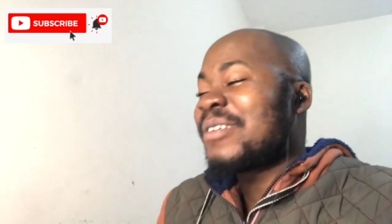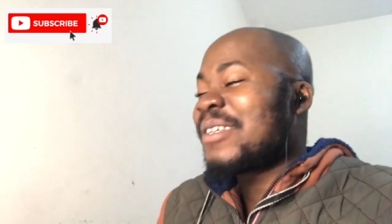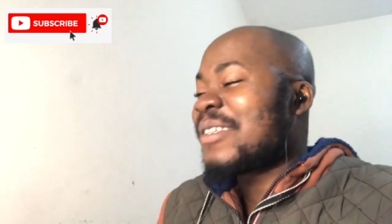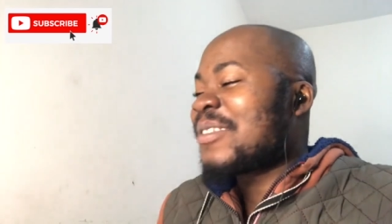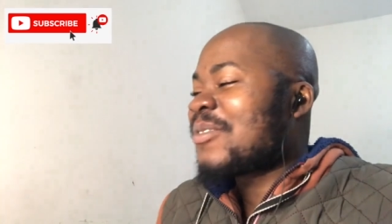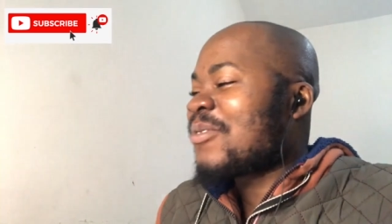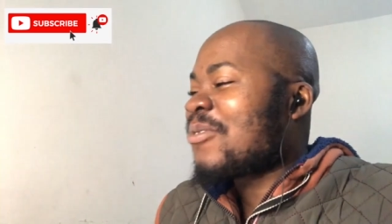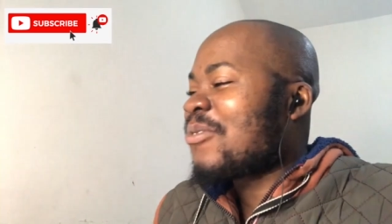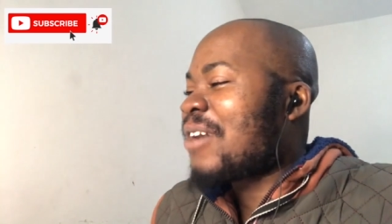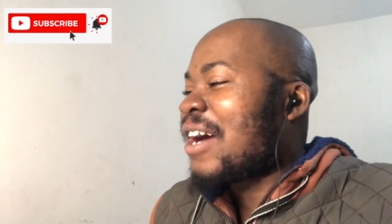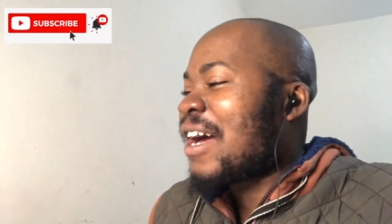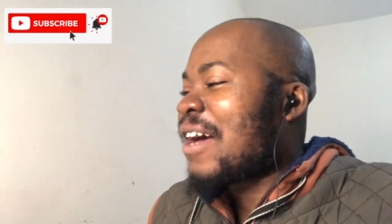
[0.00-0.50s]

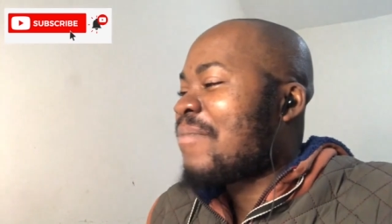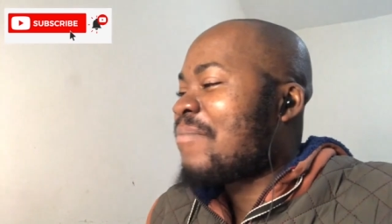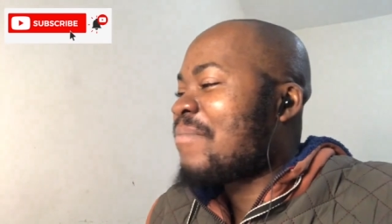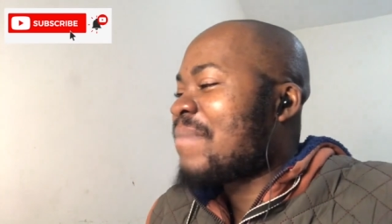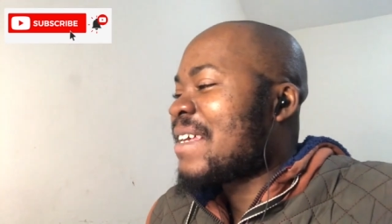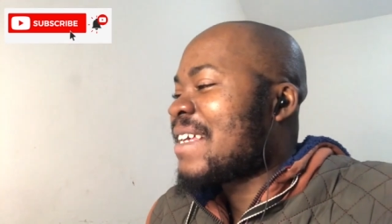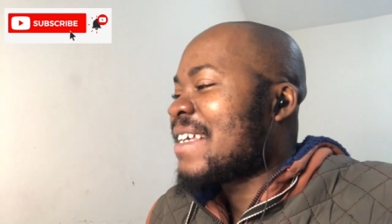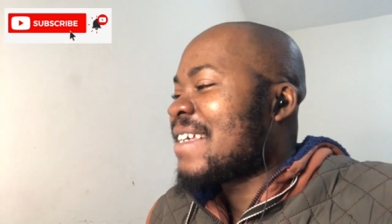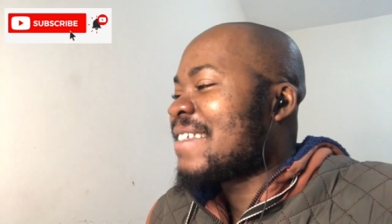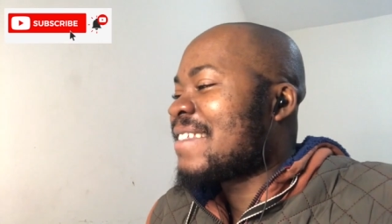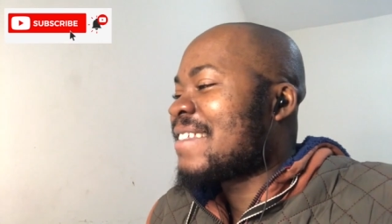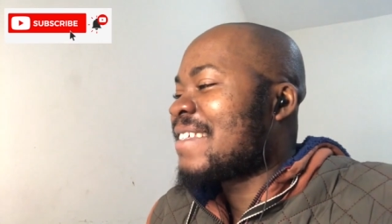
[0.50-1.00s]
So
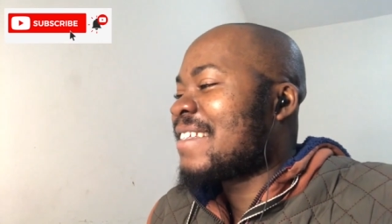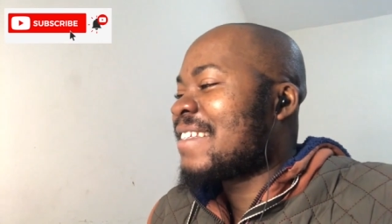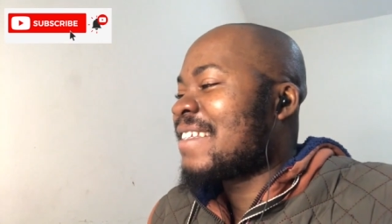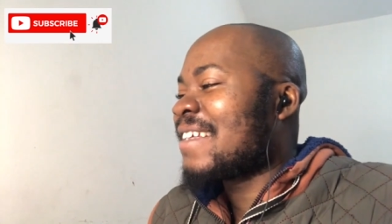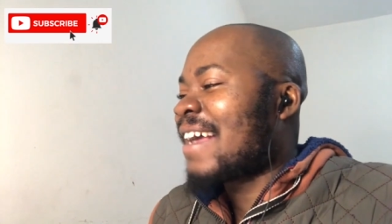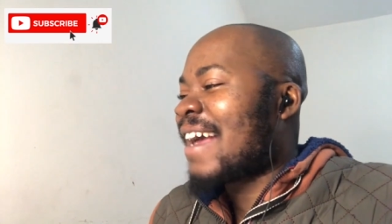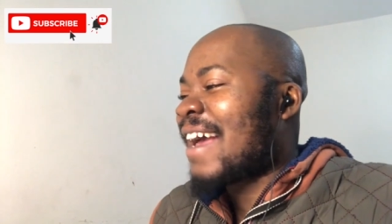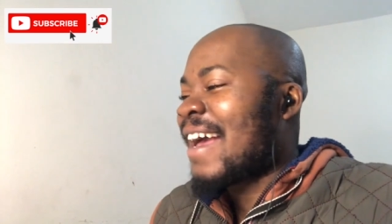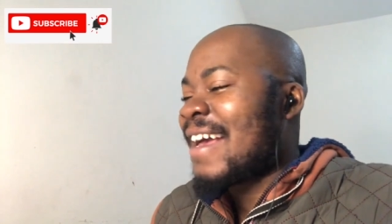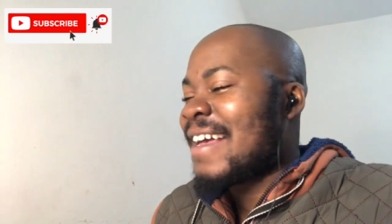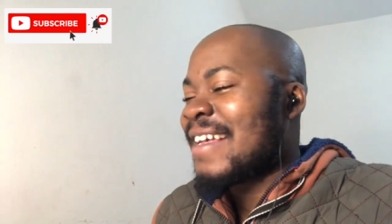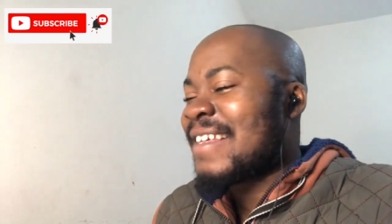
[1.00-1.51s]
amazing,
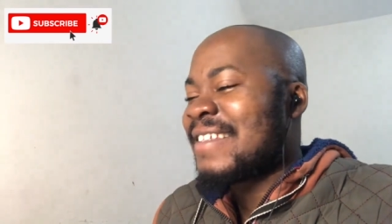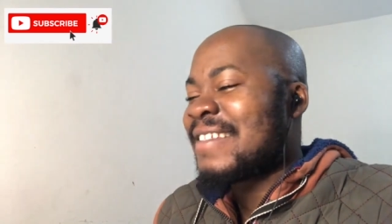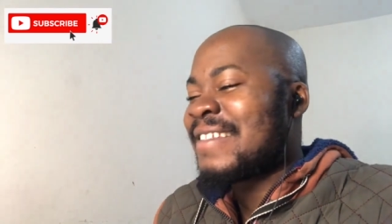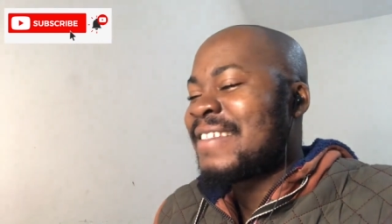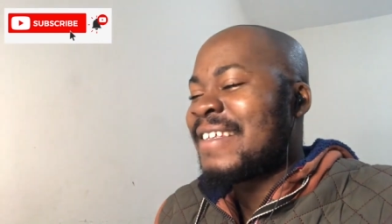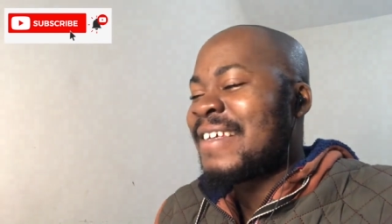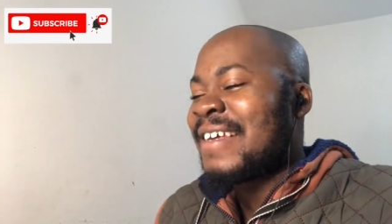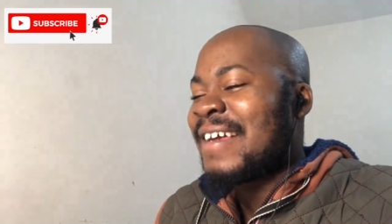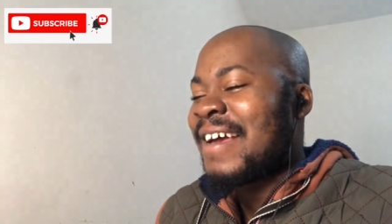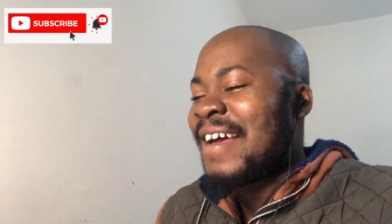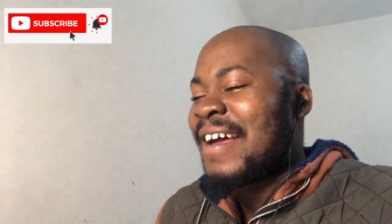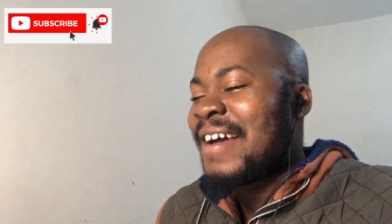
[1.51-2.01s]
guys.
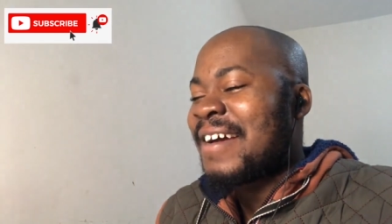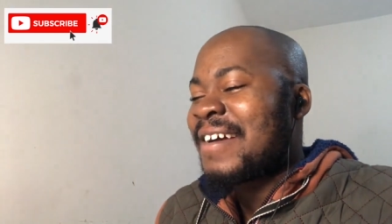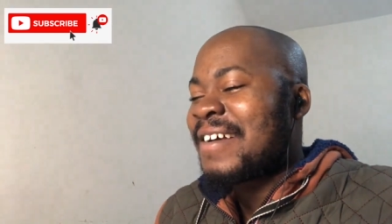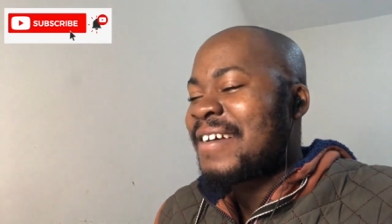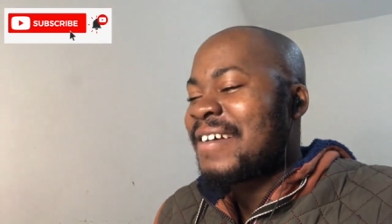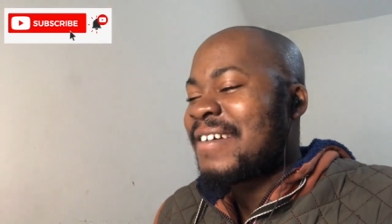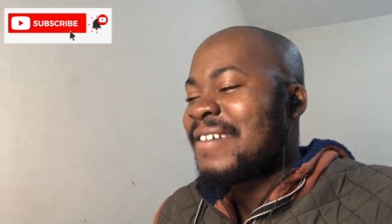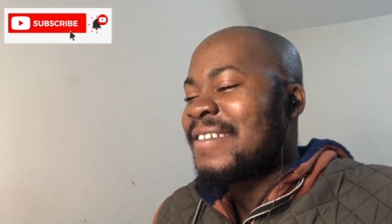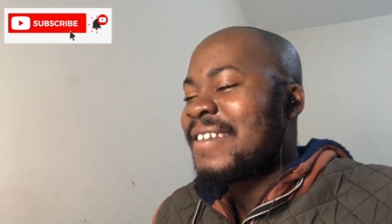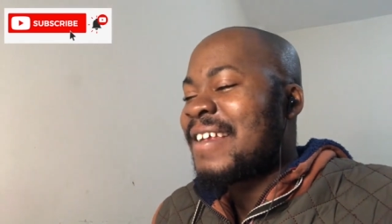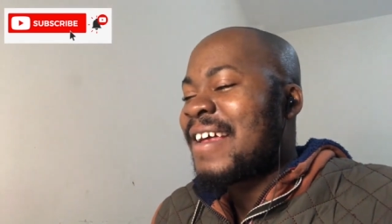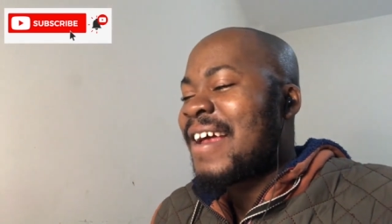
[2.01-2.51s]
The
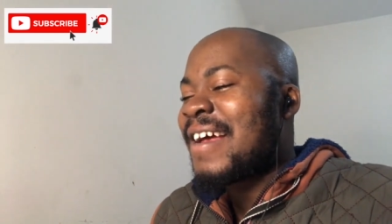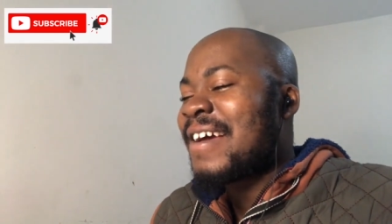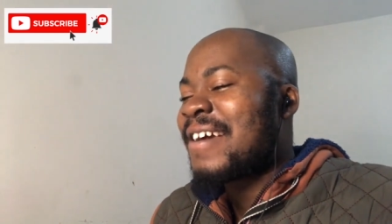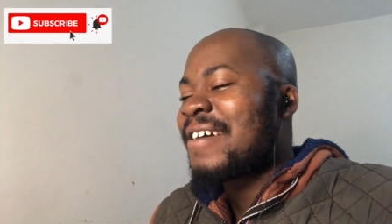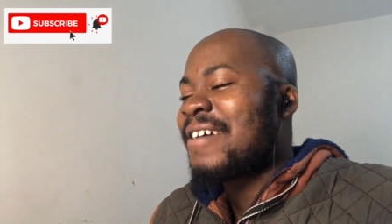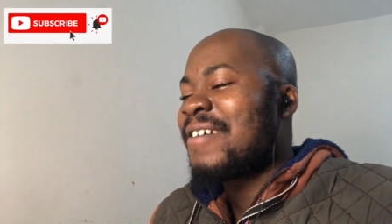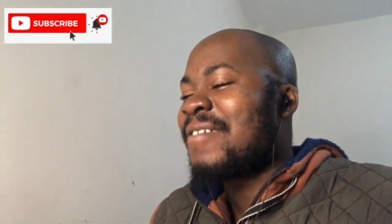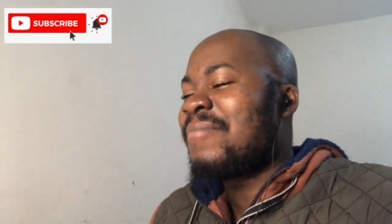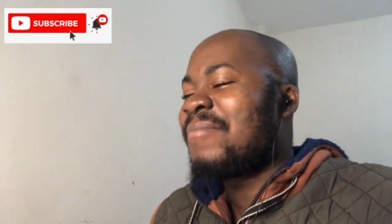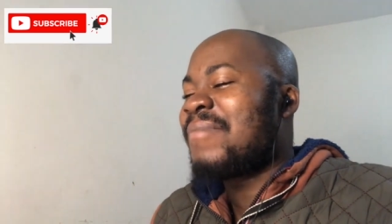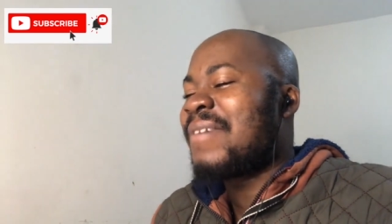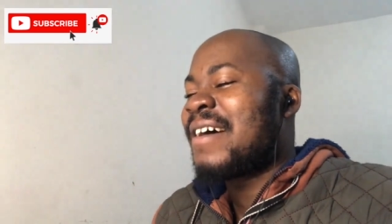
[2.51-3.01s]

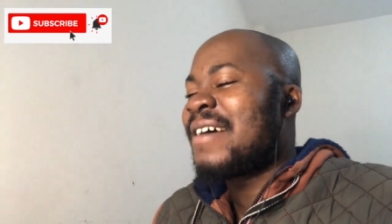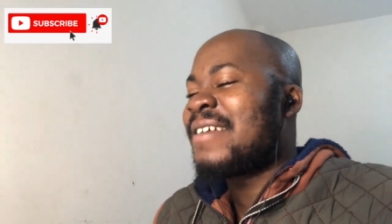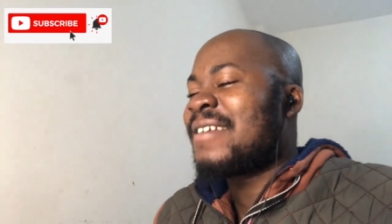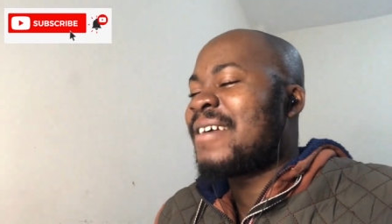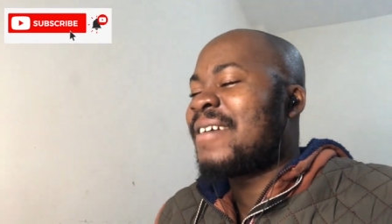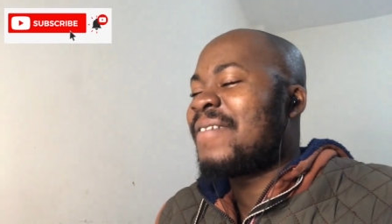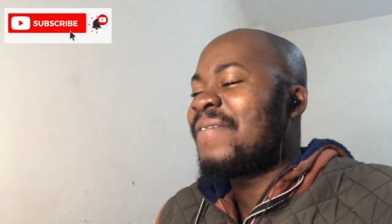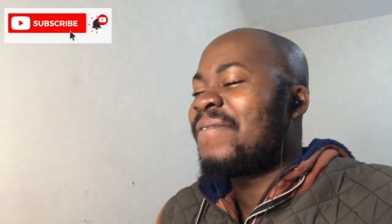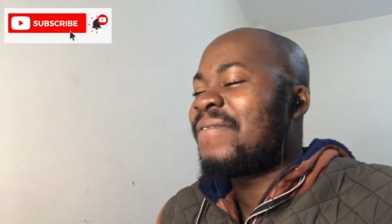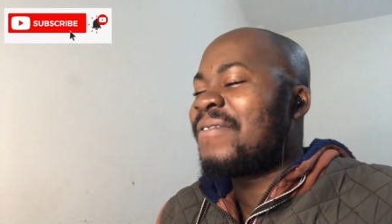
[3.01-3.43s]
Akkerman and